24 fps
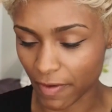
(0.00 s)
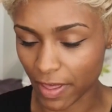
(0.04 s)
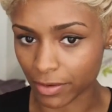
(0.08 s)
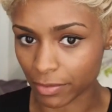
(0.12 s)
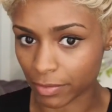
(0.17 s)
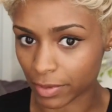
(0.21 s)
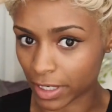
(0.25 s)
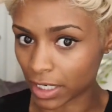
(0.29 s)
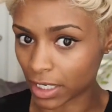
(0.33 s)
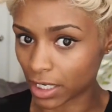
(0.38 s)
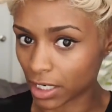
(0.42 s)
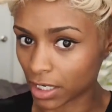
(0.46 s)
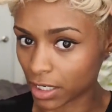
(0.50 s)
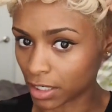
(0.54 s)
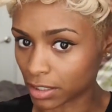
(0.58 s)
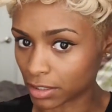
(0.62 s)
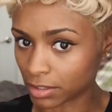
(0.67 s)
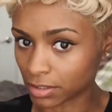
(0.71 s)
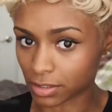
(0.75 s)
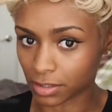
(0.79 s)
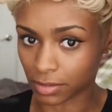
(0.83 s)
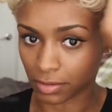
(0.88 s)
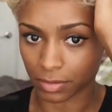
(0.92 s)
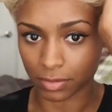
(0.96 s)
feathering and,
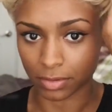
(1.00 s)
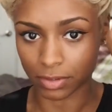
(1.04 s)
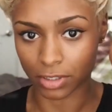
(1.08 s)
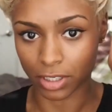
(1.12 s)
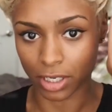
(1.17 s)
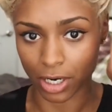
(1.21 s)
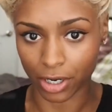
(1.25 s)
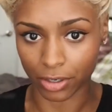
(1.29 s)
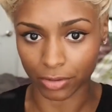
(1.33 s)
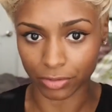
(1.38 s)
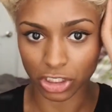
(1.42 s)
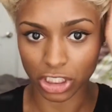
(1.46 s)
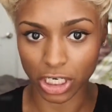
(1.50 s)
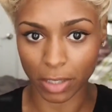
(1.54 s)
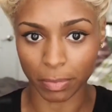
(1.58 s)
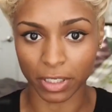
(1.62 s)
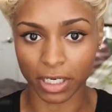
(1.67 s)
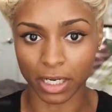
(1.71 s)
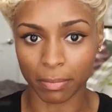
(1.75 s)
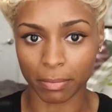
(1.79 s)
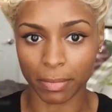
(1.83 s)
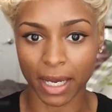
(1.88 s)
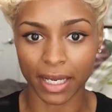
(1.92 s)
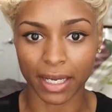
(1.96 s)
you know,
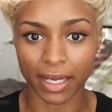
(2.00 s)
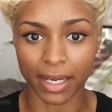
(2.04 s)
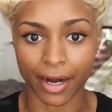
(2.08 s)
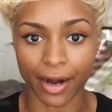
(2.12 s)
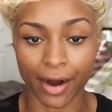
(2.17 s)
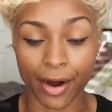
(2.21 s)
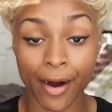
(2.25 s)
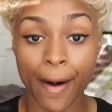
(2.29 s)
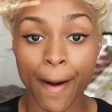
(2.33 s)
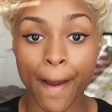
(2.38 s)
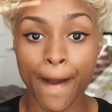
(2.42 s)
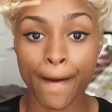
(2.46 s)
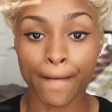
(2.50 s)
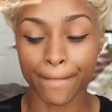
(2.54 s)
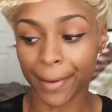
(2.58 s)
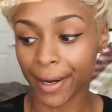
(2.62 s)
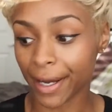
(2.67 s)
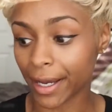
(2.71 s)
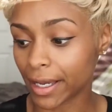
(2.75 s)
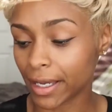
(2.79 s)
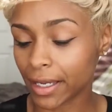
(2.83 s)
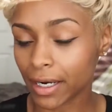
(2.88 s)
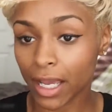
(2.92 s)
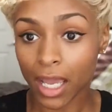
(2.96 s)
shaping up my hair.
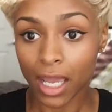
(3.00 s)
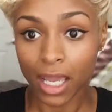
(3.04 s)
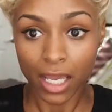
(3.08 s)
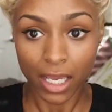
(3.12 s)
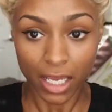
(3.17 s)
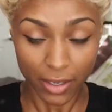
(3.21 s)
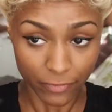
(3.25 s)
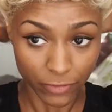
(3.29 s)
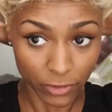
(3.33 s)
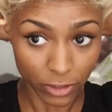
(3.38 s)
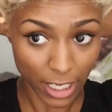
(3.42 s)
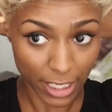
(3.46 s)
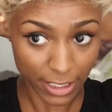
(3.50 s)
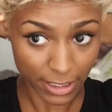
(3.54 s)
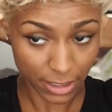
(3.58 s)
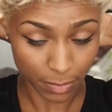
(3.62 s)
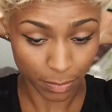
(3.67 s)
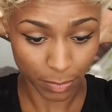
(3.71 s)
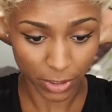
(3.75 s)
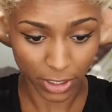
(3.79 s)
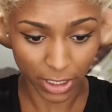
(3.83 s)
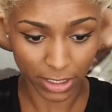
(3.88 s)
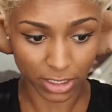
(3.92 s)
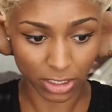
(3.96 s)
But if you like to
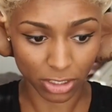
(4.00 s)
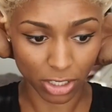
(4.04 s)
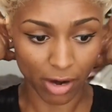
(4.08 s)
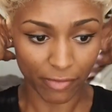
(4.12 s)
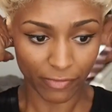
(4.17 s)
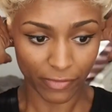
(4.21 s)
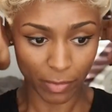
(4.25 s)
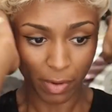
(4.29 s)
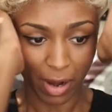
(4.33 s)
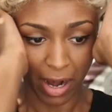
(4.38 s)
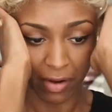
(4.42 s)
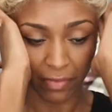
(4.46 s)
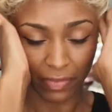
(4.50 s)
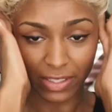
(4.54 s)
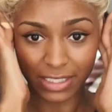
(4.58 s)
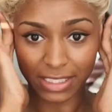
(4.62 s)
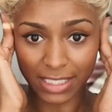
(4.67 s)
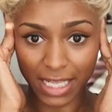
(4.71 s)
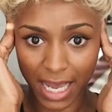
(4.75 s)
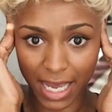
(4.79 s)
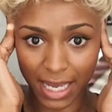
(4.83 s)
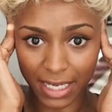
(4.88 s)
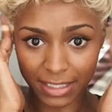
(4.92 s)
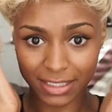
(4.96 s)
put a scarf around the
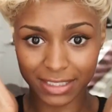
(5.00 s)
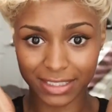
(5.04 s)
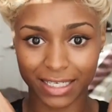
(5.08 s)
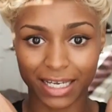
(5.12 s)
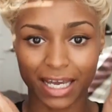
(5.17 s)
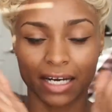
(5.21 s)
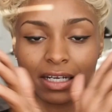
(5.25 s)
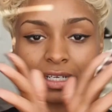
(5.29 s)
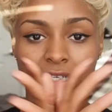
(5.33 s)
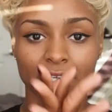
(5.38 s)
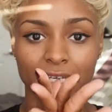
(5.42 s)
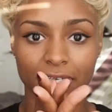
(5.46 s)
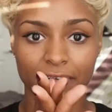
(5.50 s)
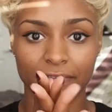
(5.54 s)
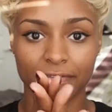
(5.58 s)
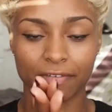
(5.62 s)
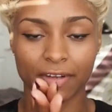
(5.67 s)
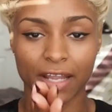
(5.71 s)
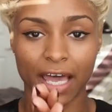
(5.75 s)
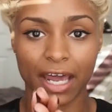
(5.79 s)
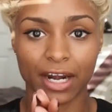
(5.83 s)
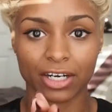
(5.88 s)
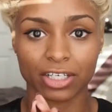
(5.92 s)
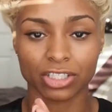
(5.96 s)
sides to kind of lay it
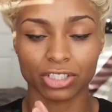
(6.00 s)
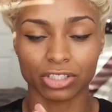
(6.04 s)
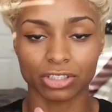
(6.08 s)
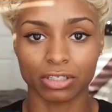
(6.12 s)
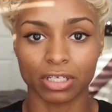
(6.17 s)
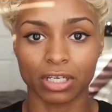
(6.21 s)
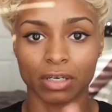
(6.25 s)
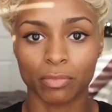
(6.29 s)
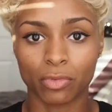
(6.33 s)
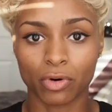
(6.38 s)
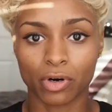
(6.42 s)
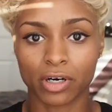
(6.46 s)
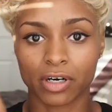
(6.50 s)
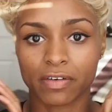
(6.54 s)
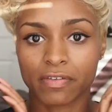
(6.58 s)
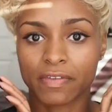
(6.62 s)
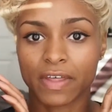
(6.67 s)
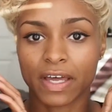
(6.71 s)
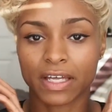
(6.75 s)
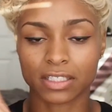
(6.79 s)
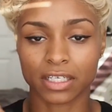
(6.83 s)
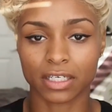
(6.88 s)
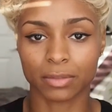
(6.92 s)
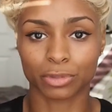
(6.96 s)
flatter so you get more of
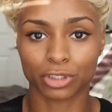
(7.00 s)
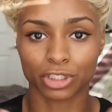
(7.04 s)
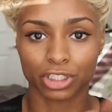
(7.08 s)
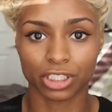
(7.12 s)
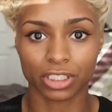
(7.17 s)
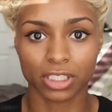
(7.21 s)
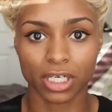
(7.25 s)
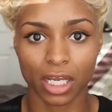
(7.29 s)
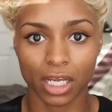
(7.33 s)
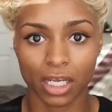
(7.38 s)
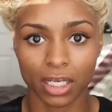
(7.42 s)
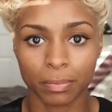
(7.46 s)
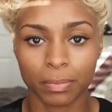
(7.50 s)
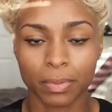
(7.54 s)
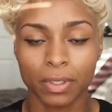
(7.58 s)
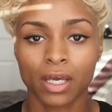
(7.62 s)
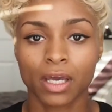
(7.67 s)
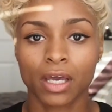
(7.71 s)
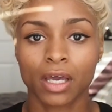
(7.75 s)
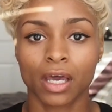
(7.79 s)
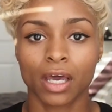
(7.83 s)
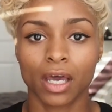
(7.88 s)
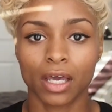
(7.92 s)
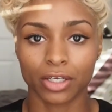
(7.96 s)
that tapered shape,
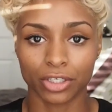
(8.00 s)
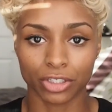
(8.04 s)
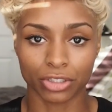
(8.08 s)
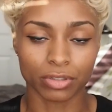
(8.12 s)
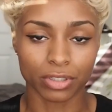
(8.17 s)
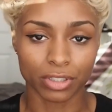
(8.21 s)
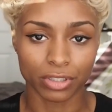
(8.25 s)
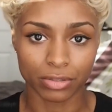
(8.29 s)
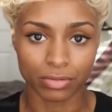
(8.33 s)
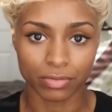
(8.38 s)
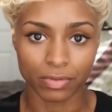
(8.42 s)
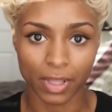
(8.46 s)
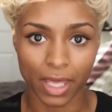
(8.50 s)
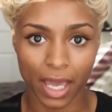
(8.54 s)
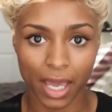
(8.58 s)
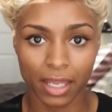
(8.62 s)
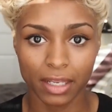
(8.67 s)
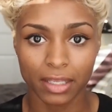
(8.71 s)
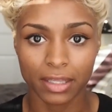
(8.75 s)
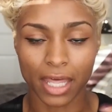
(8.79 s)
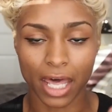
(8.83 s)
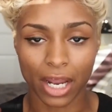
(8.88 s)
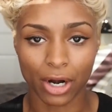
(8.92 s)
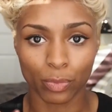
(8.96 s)
you can do
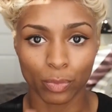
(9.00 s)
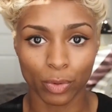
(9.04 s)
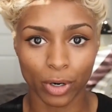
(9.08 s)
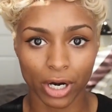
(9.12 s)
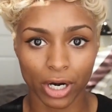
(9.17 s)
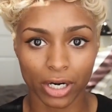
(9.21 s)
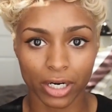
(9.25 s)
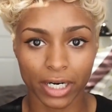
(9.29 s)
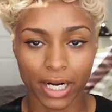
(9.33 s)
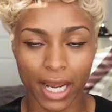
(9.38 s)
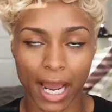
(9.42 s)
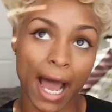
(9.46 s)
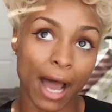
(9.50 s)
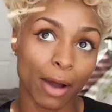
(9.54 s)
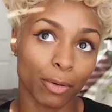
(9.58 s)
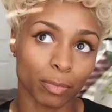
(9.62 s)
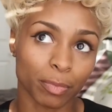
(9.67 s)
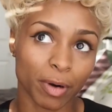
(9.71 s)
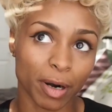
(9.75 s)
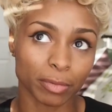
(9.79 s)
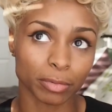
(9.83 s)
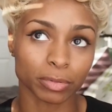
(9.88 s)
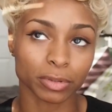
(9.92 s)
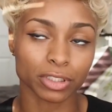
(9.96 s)
that. That'll work. I will
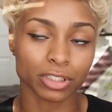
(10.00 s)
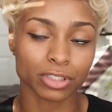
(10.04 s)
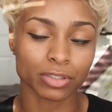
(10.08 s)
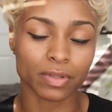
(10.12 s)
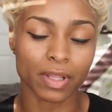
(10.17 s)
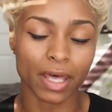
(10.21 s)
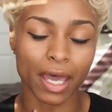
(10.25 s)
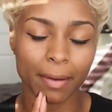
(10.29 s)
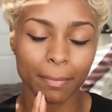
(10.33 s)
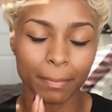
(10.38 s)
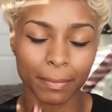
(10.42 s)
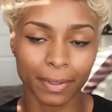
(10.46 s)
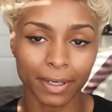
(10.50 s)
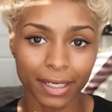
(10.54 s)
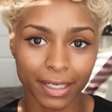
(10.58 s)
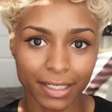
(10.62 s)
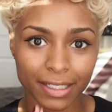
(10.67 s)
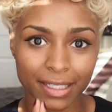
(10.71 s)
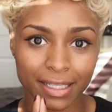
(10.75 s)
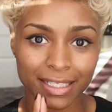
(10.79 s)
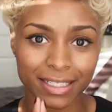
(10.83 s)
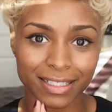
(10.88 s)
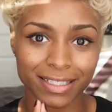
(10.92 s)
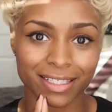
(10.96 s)
probably do that. But
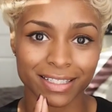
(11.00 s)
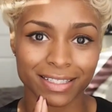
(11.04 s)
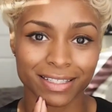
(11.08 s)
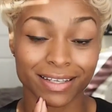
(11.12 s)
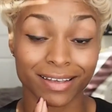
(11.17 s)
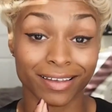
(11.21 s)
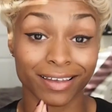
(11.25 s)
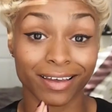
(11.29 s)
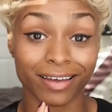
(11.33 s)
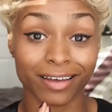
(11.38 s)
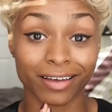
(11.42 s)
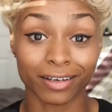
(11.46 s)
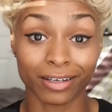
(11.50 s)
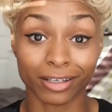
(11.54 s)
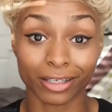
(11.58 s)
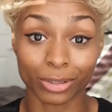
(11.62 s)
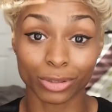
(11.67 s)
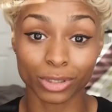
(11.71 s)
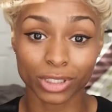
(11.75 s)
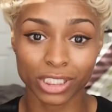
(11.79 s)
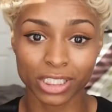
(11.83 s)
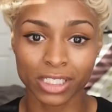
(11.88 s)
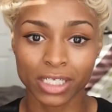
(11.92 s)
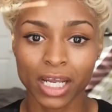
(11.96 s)
this is a
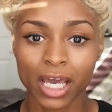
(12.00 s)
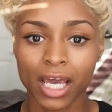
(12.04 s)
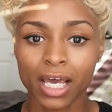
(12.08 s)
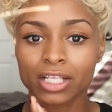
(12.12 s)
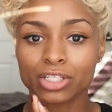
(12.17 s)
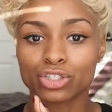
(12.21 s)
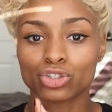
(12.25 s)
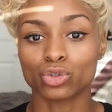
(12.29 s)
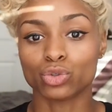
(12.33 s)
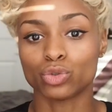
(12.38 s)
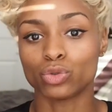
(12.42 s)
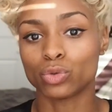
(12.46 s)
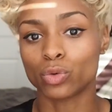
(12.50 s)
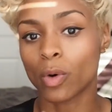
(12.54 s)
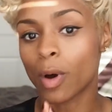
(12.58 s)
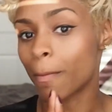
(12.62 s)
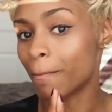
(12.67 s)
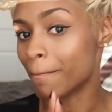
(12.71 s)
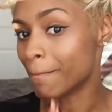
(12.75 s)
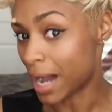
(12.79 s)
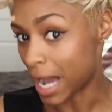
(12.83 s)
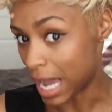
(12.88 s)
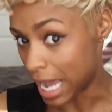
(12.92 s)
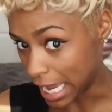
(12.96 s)
conclusion to
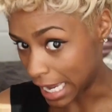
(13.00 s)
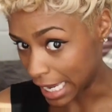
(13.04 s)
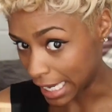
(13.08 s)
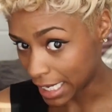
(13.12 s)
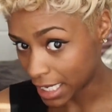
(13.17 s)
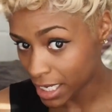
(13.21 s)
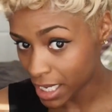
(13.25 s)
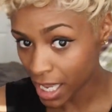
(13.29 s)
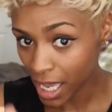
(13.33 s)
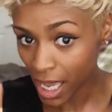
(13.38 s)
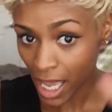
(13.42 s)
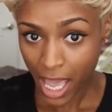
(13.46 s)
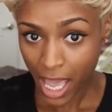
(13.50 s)
my